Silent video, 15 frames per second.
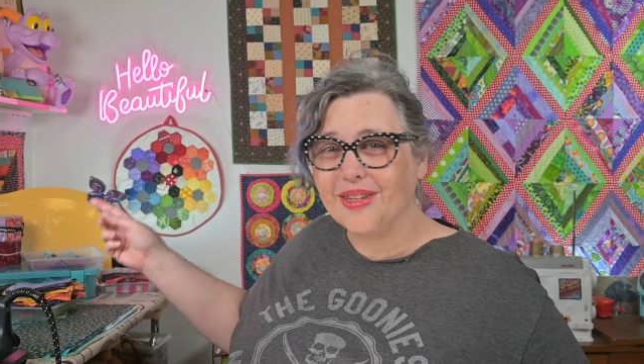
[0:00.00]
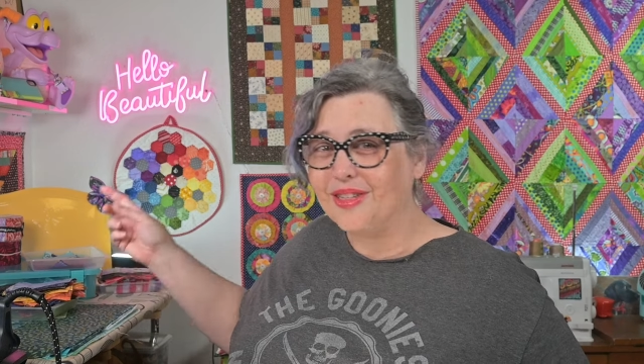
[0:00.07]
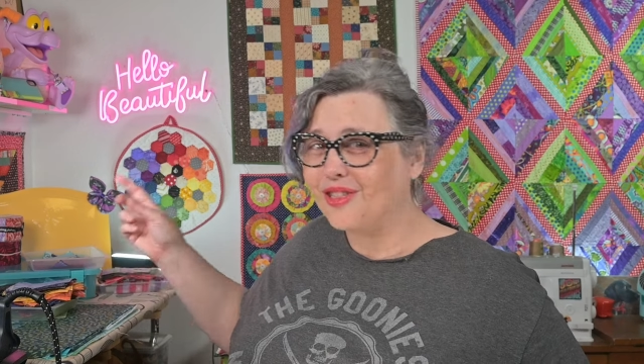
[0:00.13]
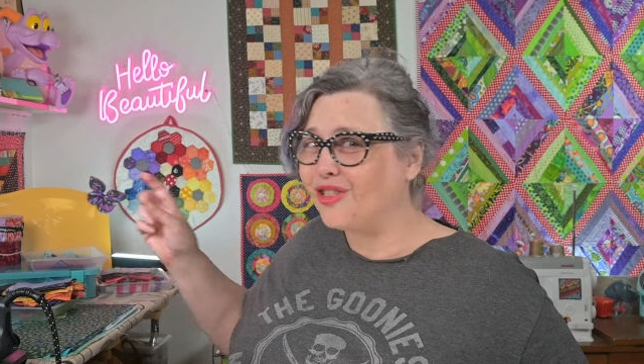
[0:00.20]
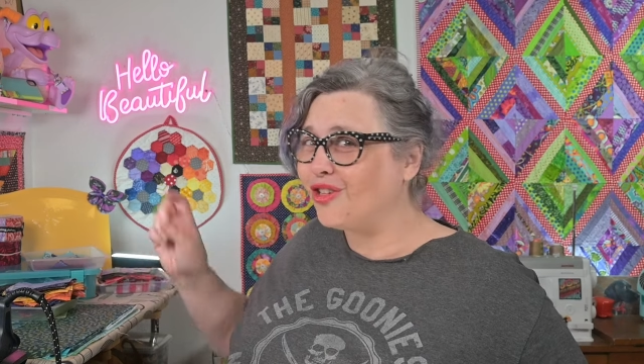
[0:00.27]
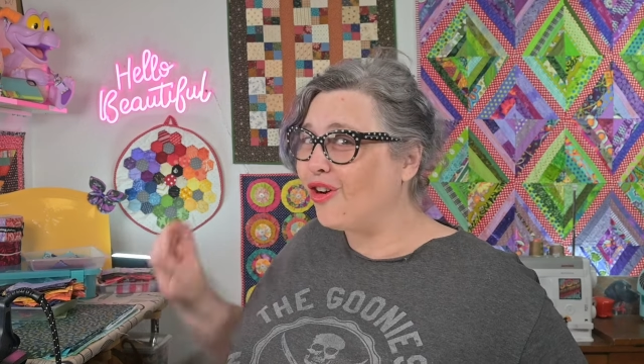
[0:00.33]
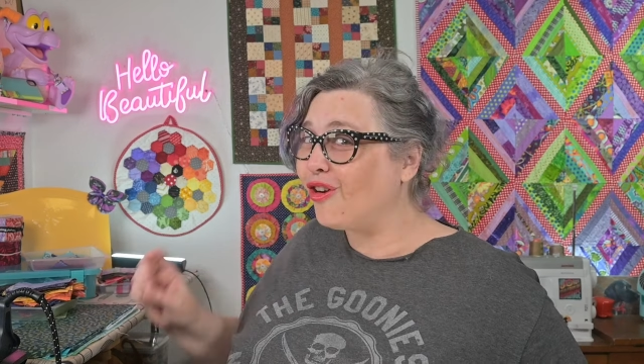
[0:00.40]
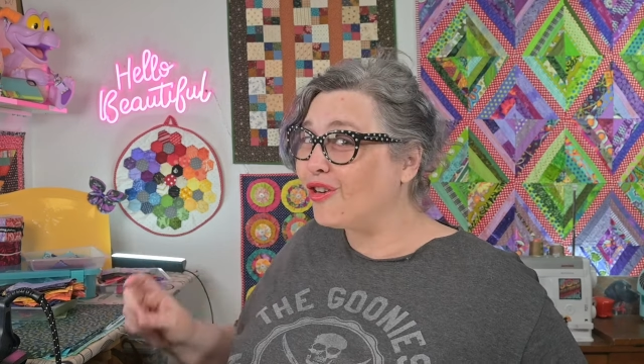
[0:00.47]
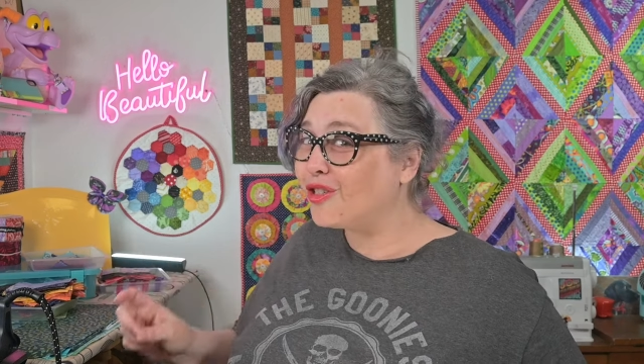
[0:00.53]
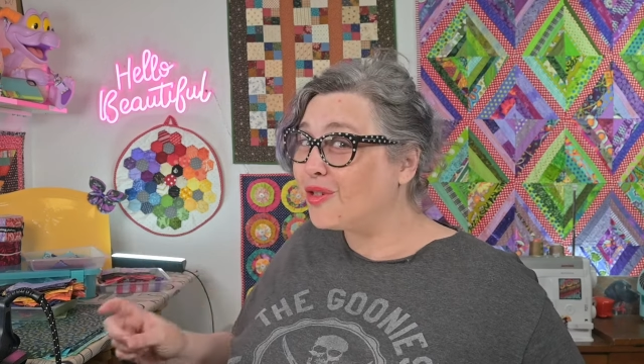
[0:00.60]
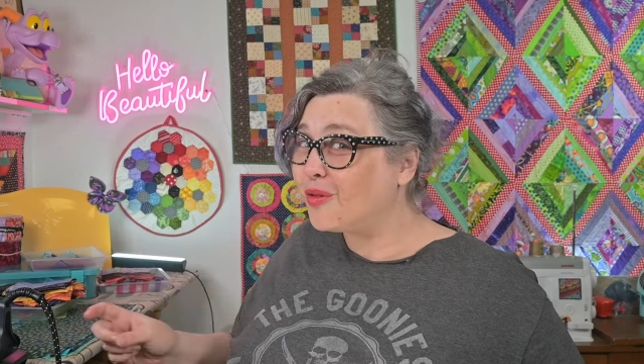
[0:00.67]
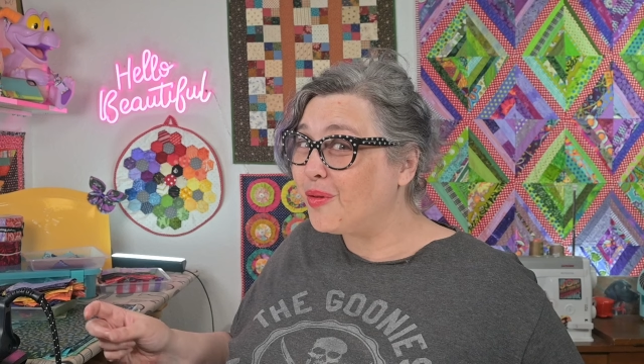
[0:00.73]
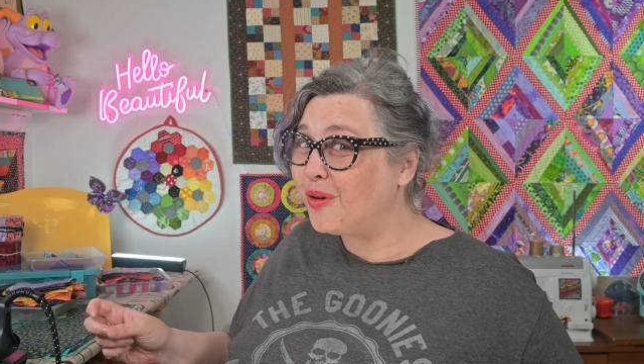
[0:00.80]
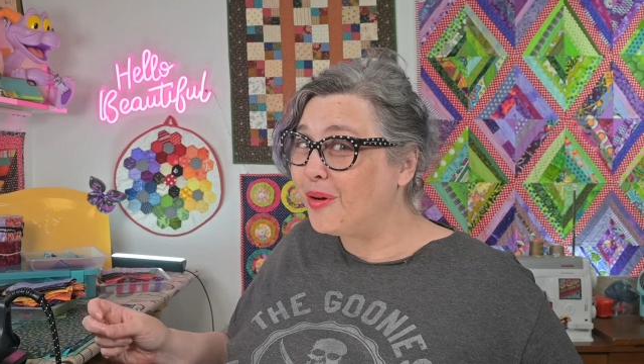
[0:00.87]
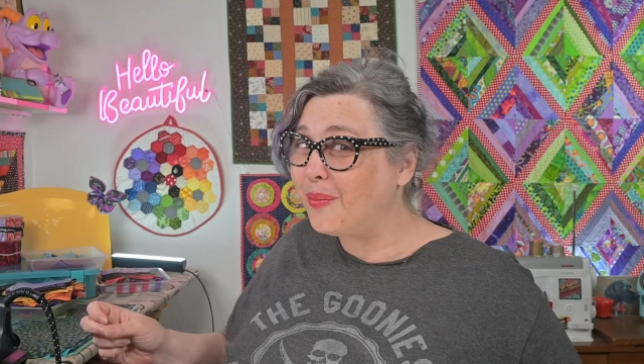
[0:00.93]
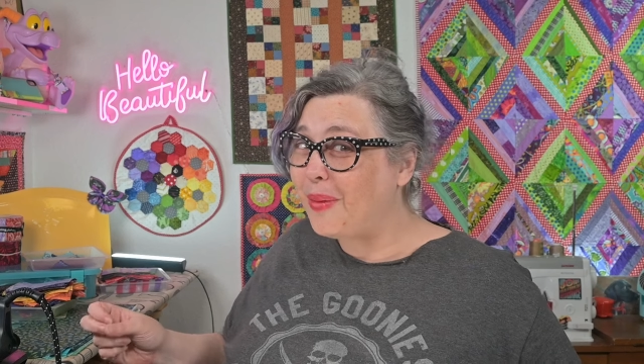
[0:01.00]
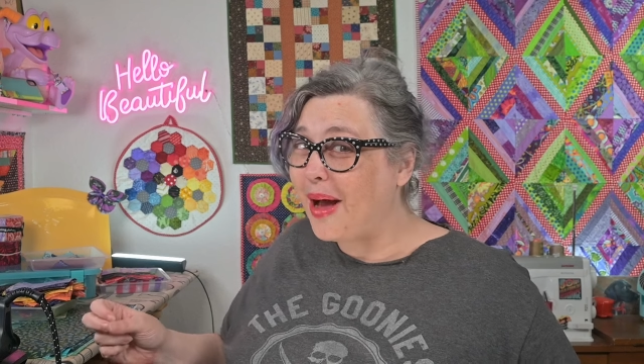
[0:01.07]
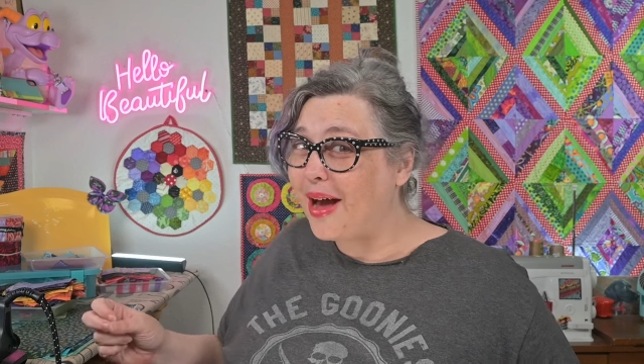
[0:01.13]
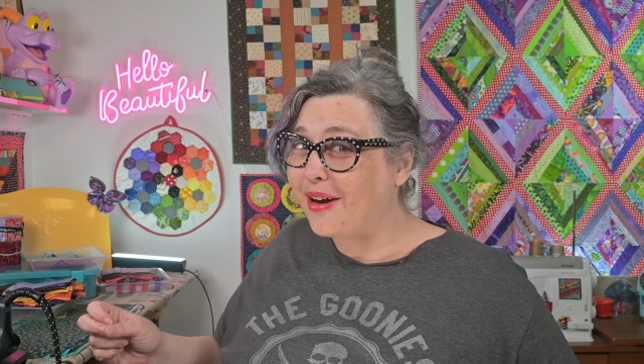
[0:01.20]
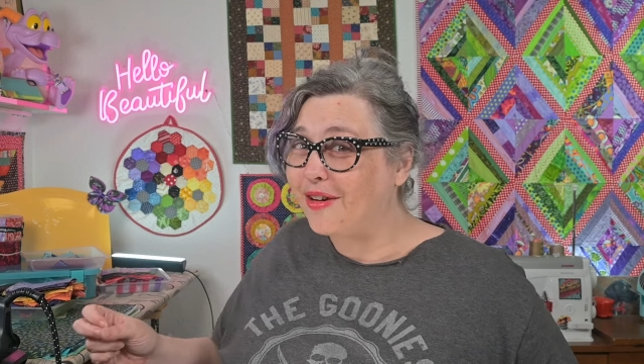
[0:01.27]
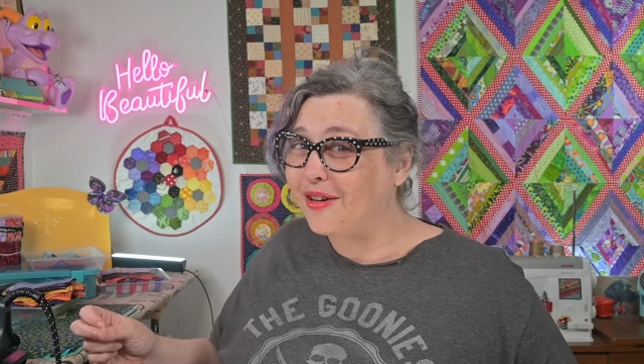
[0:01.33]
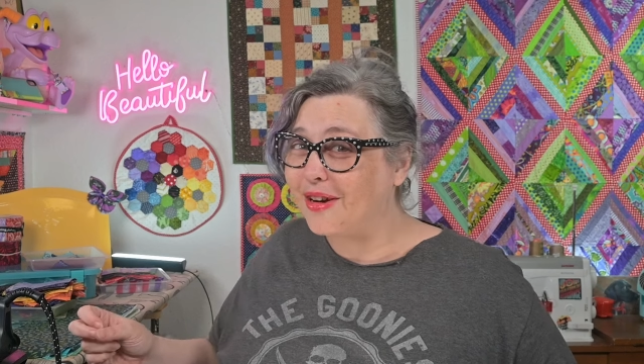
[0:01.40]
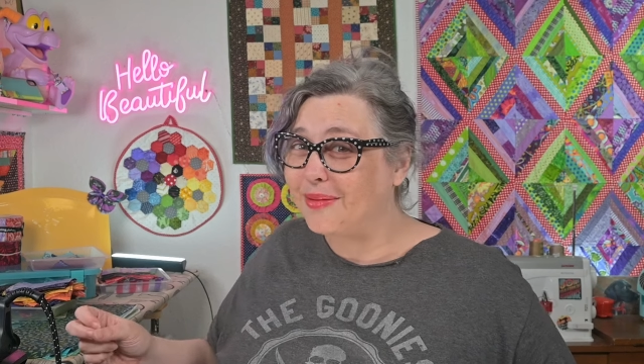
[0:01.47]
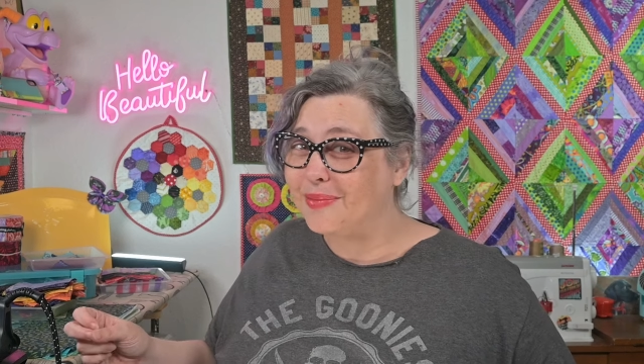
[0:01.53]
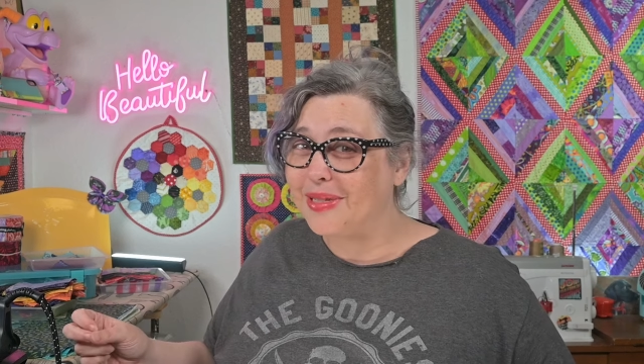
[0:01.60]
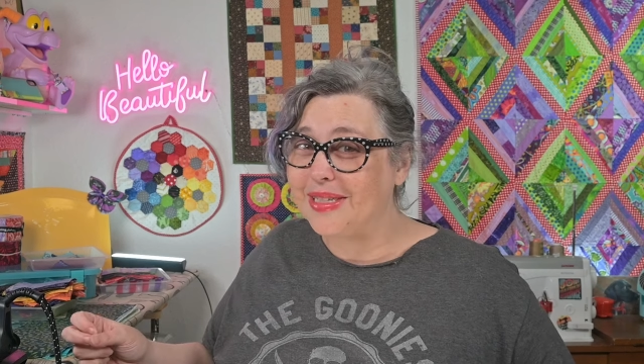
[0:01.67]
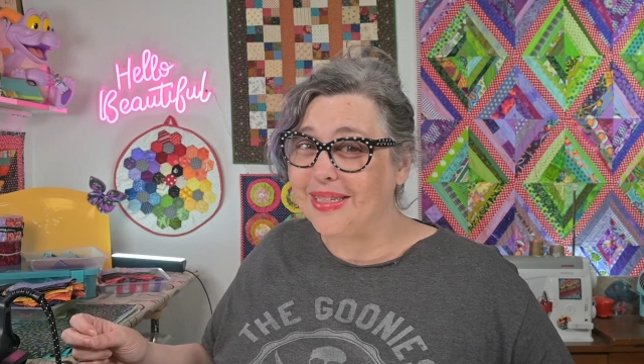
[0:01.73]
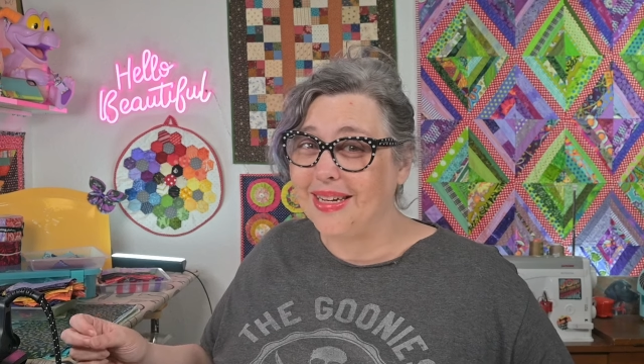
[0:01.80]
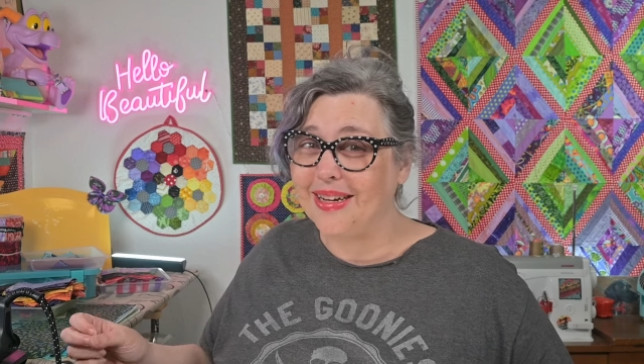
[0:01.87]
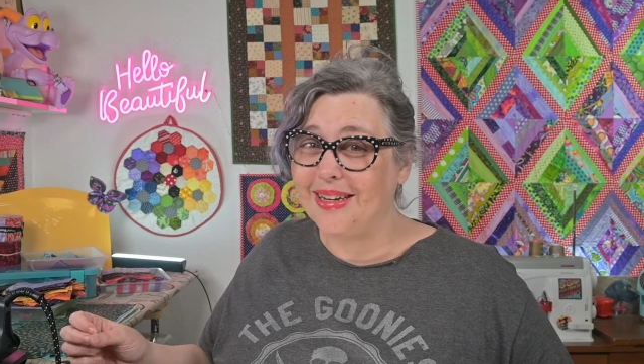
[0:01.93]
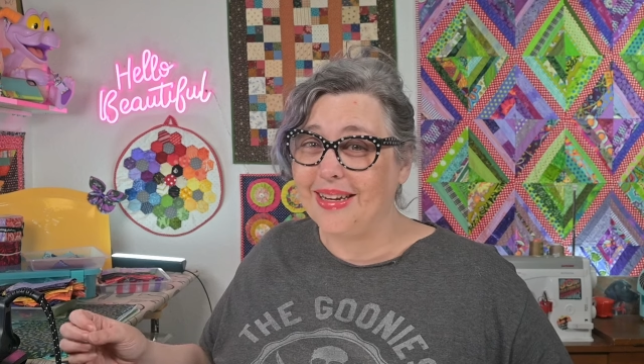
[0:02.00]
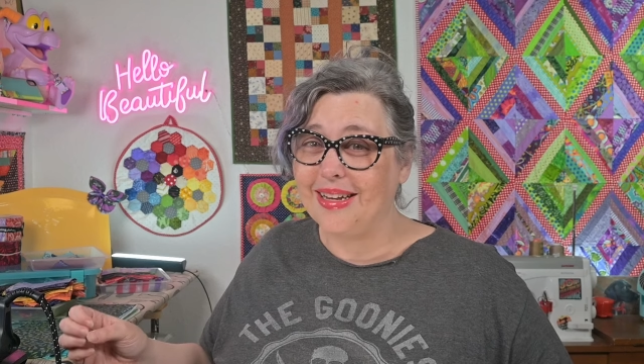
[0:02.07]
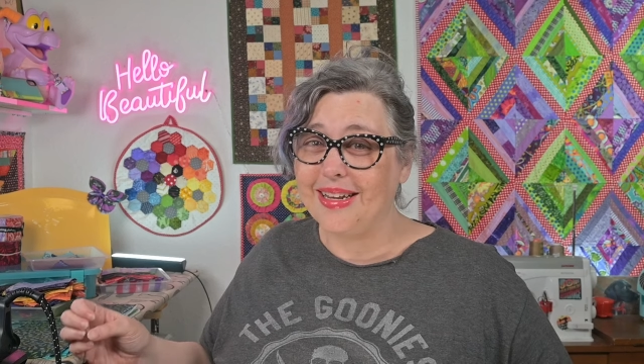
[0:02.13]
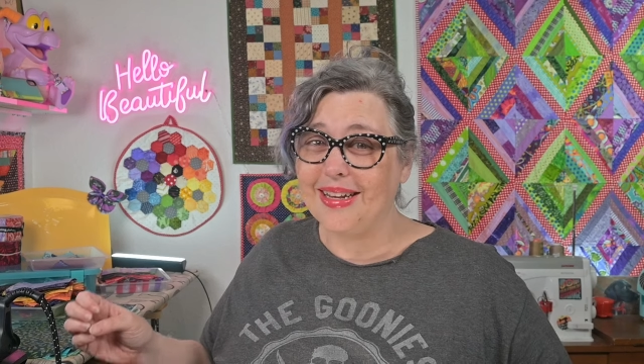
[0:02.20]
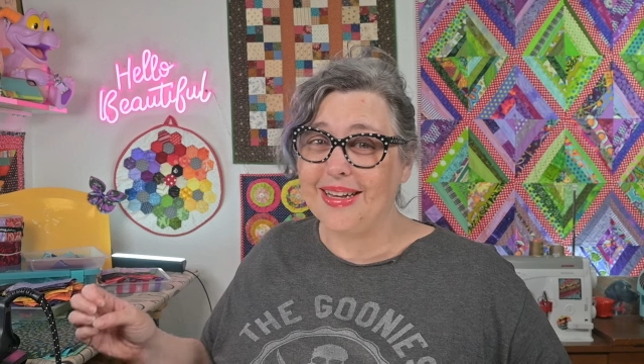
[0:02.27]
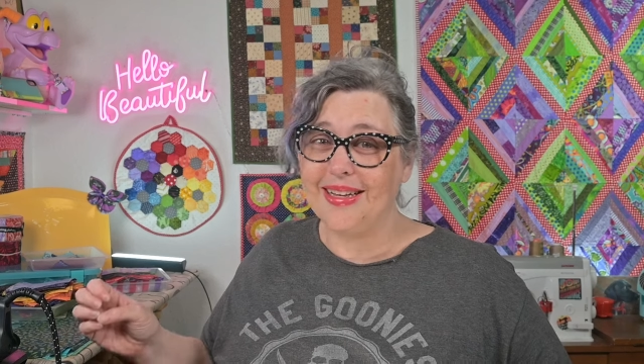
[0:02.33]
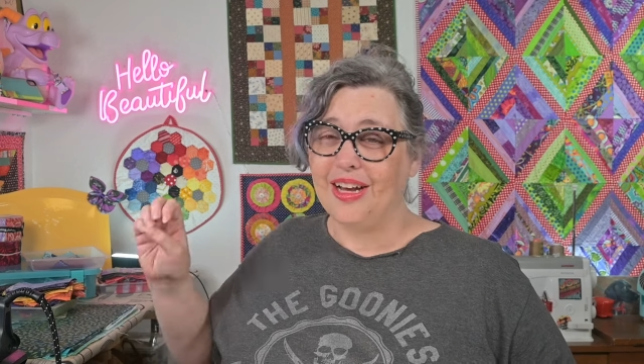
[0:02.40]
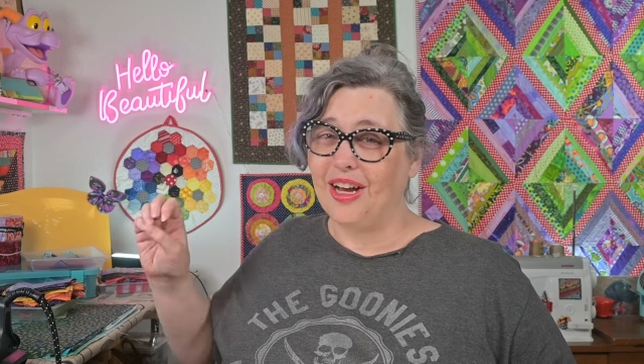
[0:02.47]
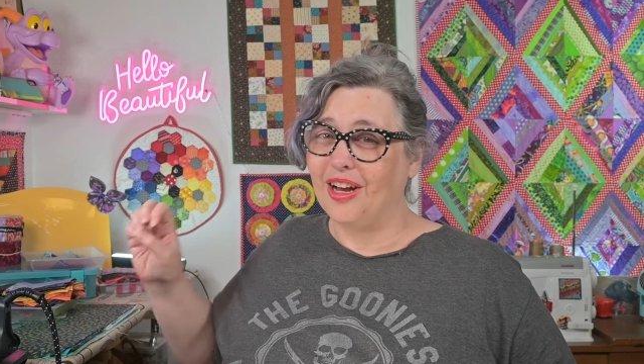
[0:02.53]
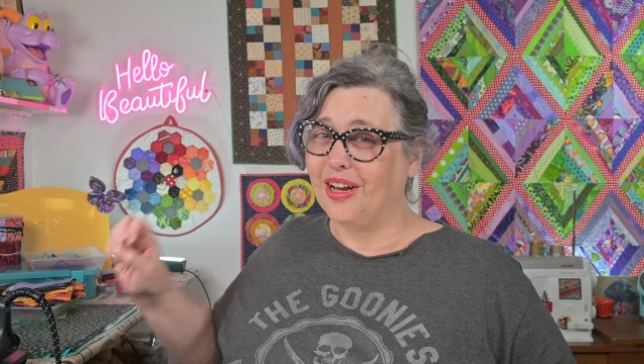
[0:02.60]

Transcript: a stars quilt pattern I'm designing,